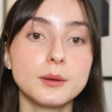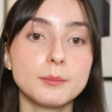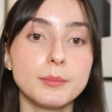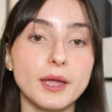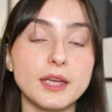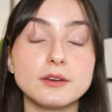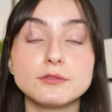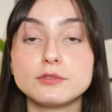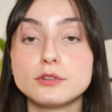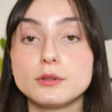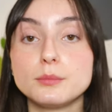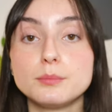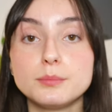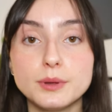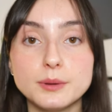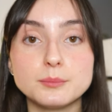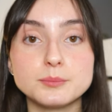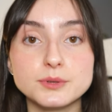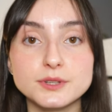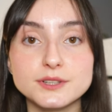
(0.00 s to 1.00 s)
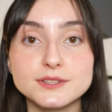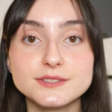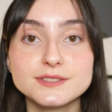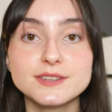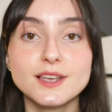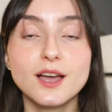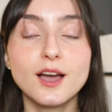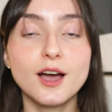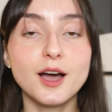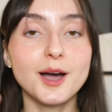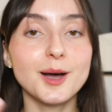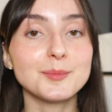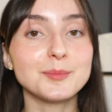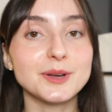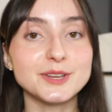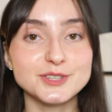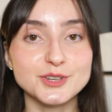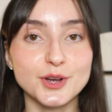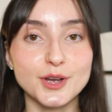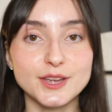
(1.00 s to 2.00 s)
painful pimples on
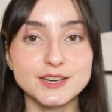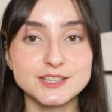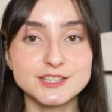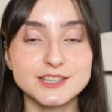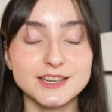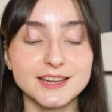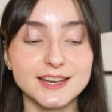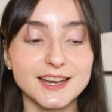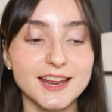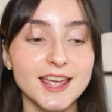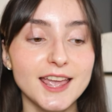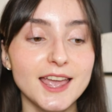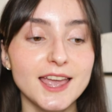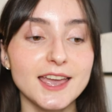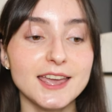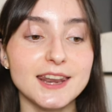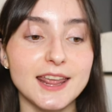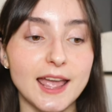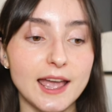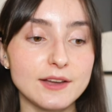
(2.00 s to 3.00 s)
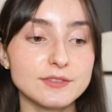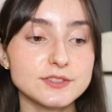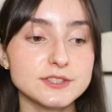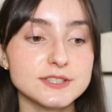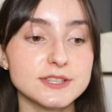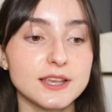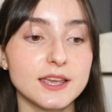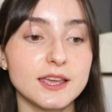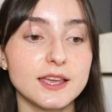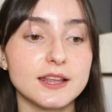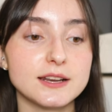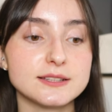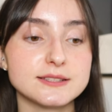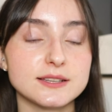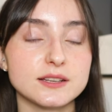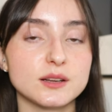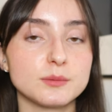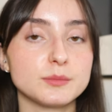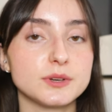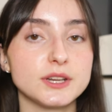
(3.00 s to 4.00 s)
my jaw and chin and I have to say it is a
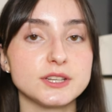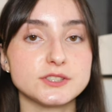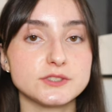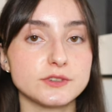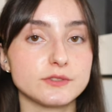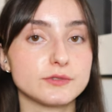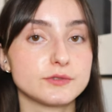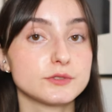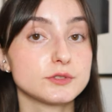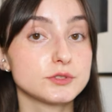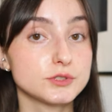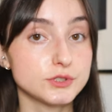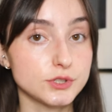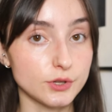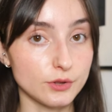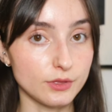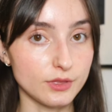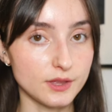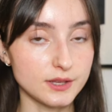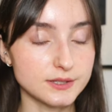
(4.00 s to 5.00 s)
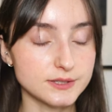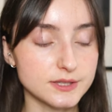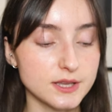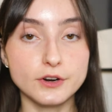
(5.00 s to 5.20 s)
combination of two things.